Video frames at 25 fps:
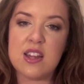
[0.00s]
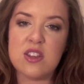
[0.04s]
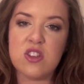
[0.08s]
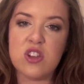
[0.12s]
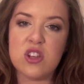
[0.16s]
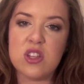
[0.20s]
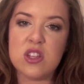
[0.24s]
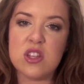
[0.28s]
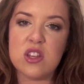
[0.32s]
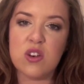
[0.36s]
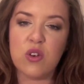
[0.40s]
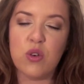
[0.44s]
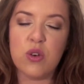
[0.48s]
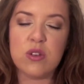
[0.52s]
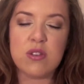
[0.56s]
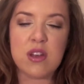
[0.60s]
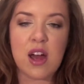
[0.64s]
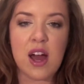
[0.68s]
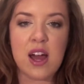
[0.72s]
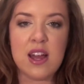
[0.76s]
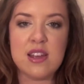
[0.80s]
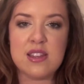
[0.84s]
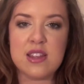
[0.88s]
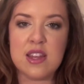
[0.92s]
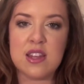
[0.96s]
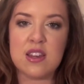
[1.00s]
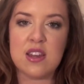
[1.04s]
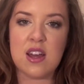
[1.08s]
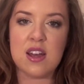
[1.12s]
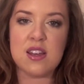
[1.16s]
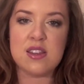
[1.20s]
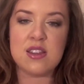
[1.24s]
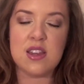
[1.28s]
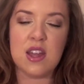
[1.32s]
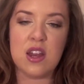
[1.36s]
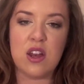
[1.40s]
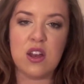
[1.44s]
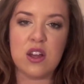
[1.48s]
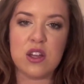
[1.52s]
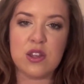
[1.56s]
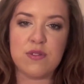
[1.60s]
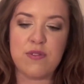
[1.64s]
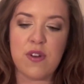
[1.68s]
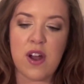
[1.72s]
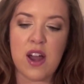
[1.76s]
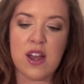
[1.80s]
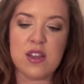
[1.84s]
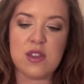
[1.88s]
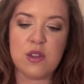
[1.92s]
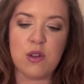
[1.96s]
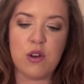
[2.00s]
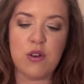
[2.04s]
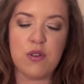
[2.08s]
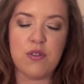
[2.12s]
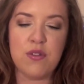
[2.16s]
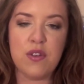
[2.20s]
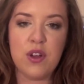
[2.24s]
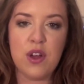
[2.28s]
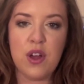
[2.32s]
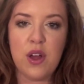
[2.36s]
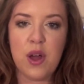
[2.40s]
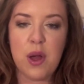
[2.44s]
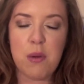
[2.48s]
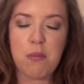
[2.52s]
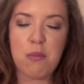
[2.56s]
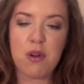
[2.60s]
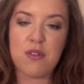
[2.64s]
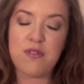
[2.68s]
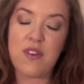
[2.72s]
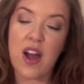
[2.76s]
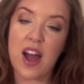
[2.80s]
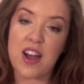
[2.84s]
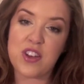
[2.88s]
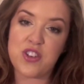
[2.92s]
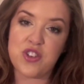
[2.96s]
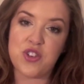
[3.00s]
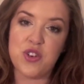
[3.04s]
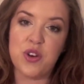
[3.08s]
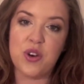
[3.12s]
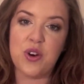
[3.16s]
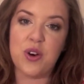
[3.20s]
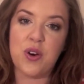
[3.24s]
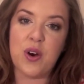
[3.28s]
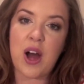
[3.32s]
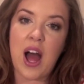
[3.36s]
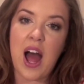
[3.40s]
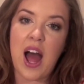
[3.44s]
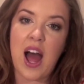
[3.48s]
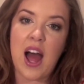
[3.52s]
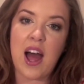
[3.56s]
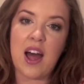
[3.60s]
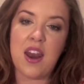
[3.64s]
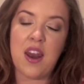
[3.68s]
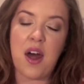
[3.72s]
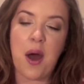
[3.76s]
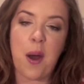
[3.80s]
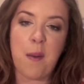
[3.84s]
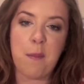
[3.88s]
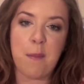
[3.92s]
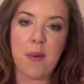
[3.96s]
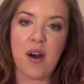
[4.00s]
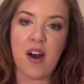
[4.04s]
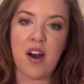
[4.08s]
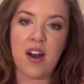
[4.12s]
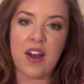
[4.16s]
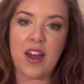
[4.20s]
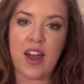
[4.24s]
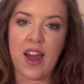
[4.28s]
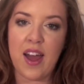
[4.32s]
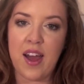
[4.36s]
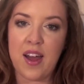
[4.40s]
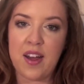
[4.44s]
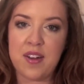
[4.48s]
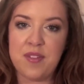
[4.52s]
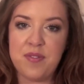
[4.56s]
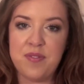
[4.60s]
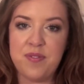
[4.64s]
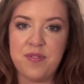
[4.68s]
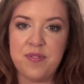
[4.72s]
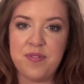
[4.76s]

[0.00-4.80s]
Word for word: It's just it all ties in nicely and looks very sort of professional and upmarket.